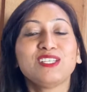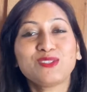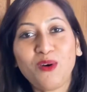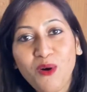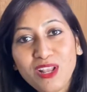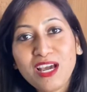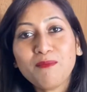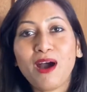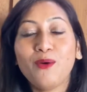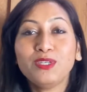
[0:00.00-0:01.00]
all
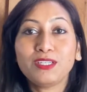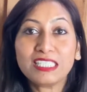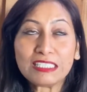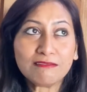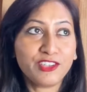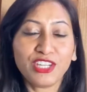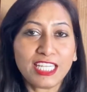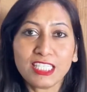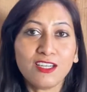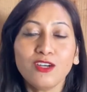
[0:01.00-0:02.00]
about
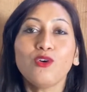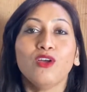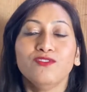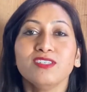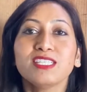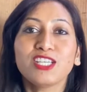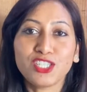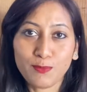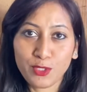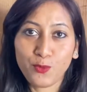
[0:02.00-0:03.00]
creating a conversation
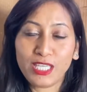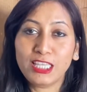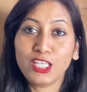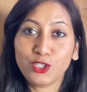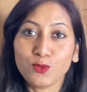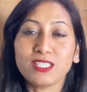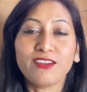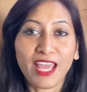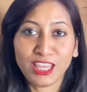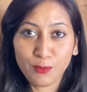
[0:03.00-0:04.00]
between the user
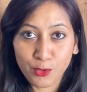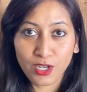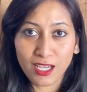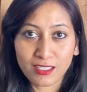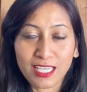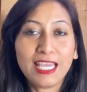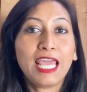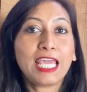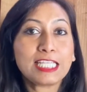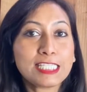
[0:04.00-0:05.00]
and the product.
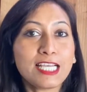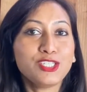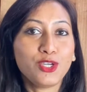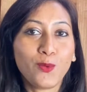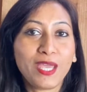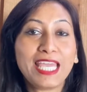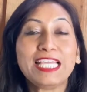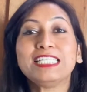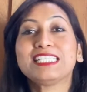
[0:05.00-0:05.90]
In such a way, it is